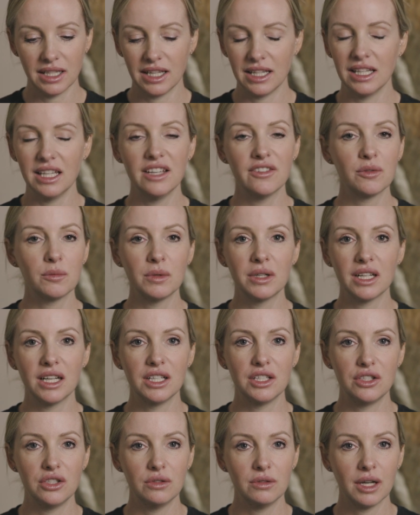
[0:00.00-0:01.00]
And even when I
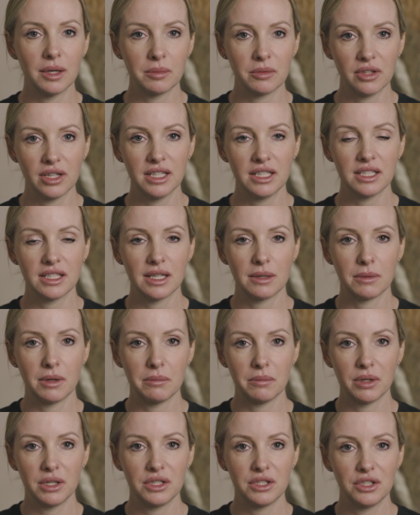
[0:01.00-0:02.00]
do upgrade to that
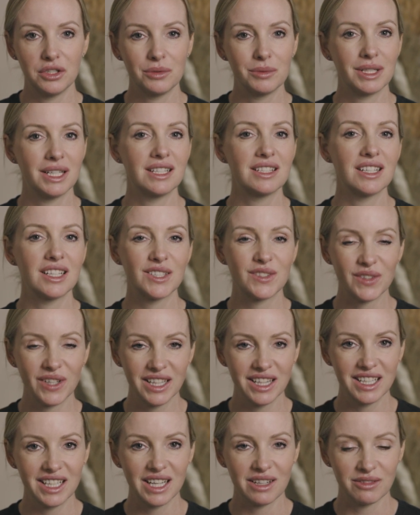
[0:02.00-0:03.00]
1.2, when it does
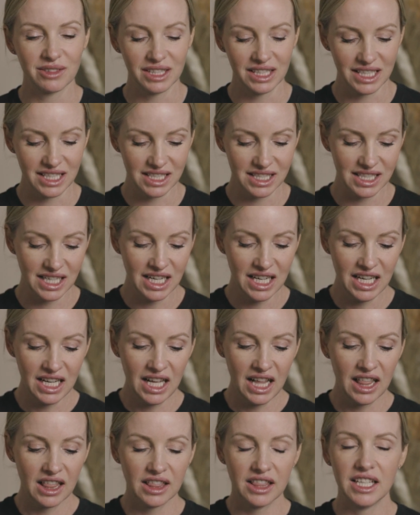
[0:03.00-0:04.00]
finally get released,
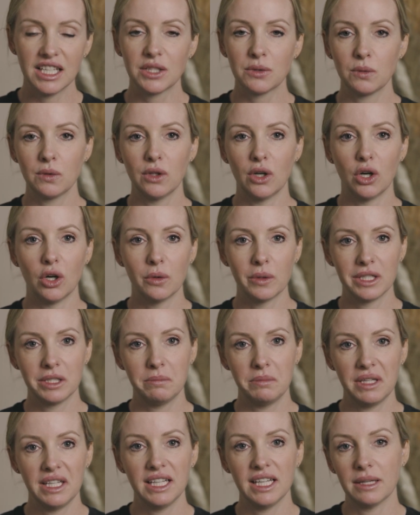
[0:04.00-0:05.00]
this will always
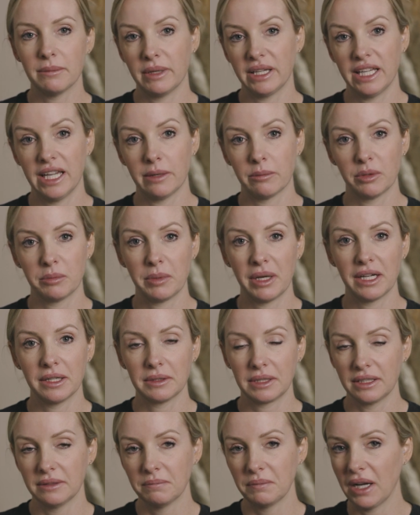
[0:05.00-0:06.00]
be in my camera
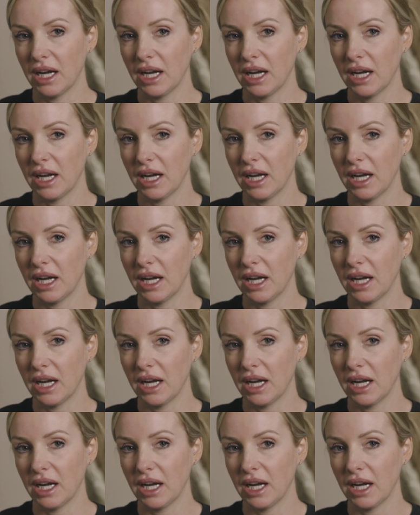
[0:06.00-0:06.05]
bag.